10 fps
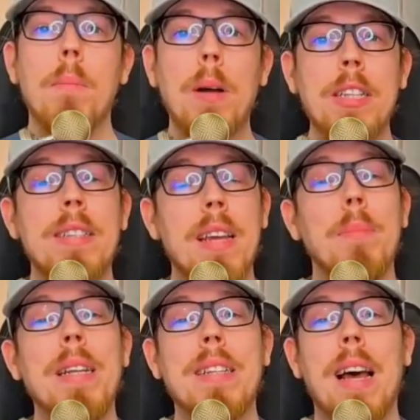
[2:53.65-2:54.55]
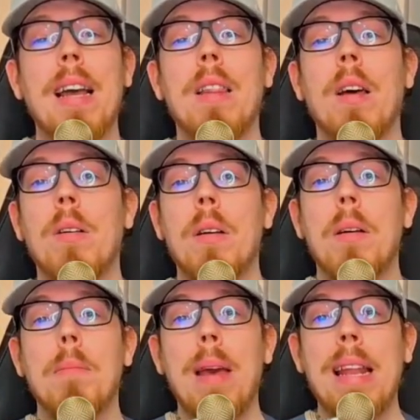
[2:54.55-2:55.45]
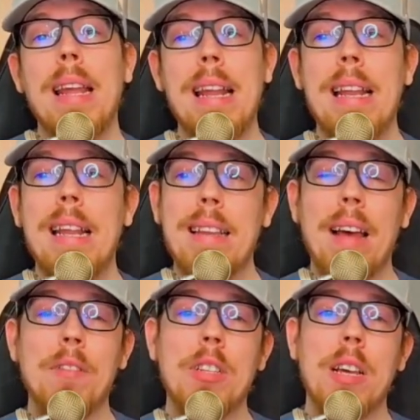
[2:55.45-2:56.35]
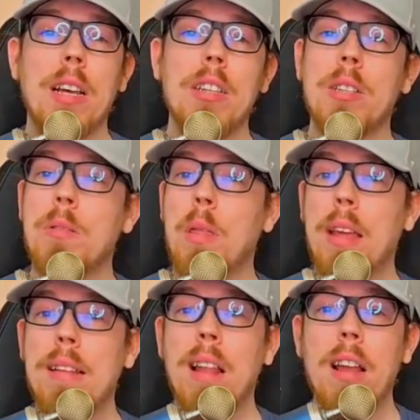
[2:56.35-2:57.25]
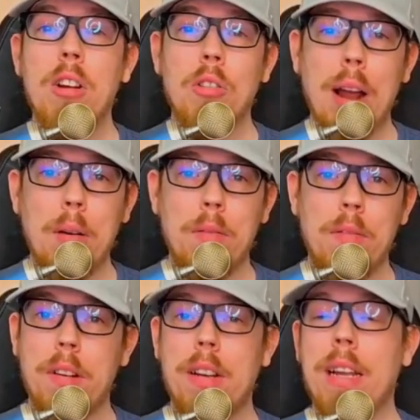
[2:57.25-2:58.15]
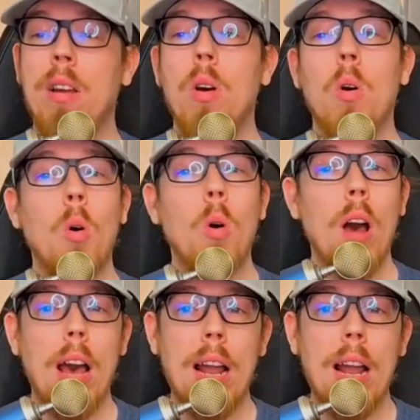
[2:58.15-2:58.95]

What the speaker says: Budgets can be tight though. Many indies have to turn to things like crowdfunding or early